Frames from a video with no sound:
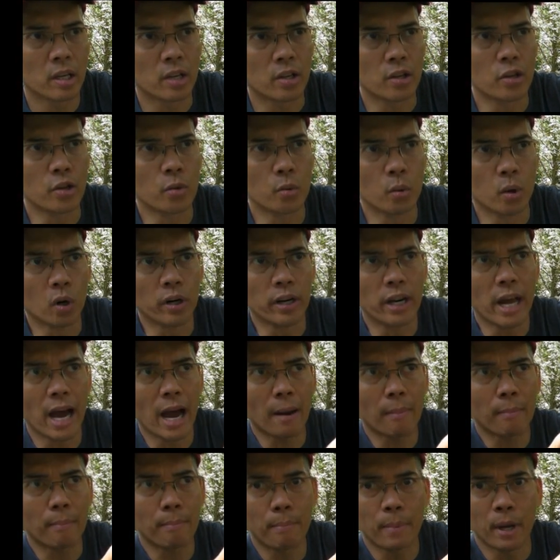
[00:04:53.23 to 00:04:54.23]
you will
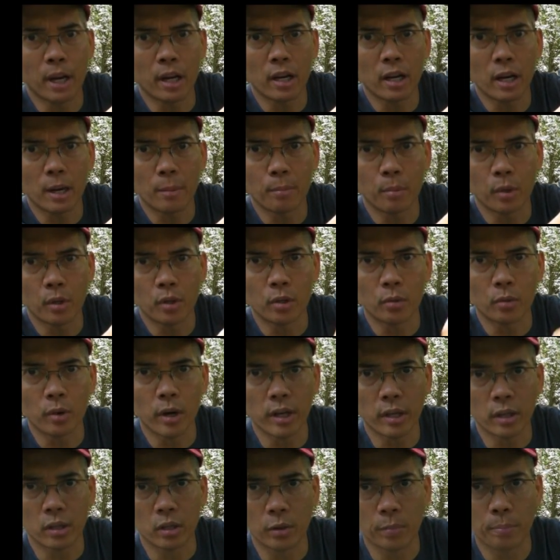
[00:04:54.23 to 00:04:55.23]
not pick up with a
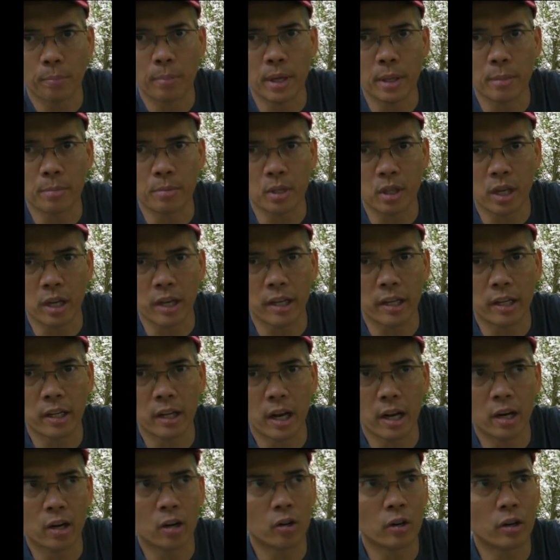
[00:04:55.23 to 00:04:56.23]
regular peep sight.
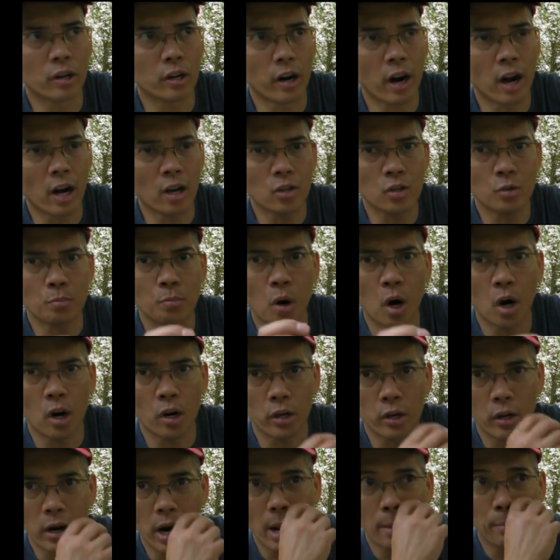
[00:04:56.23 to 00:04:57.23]
I don't care how small
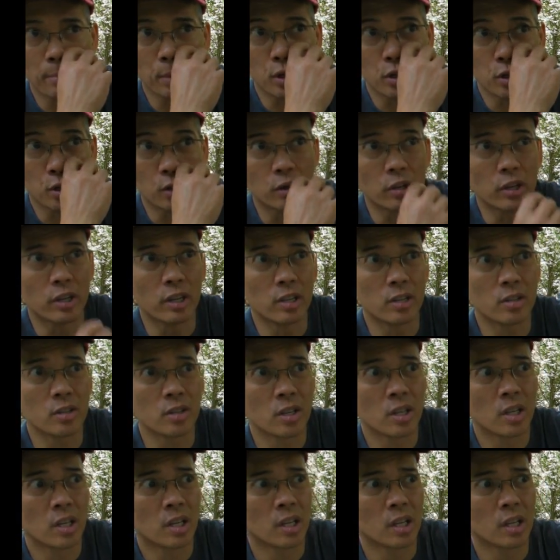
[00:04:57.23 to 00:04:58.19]
your aperture is.